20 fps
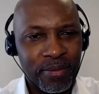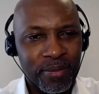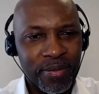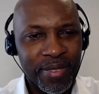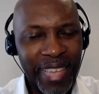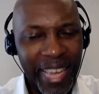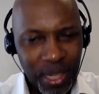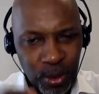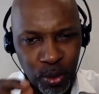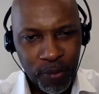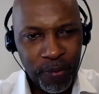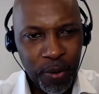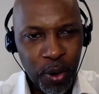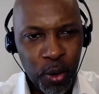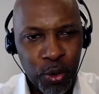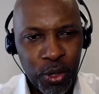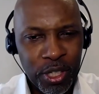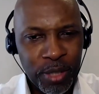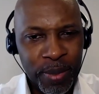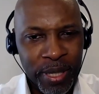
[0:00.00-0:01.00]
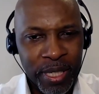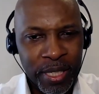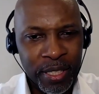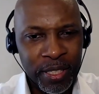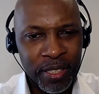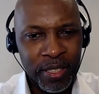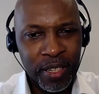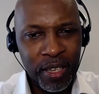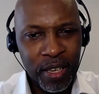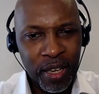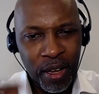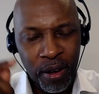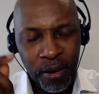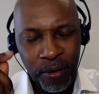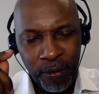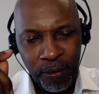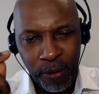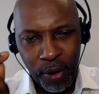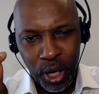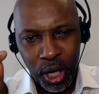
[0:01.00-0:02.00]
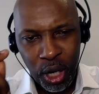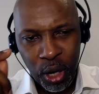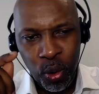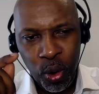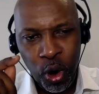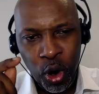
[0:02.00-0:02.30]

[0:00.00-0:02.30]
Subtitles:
That's what focus means. Follow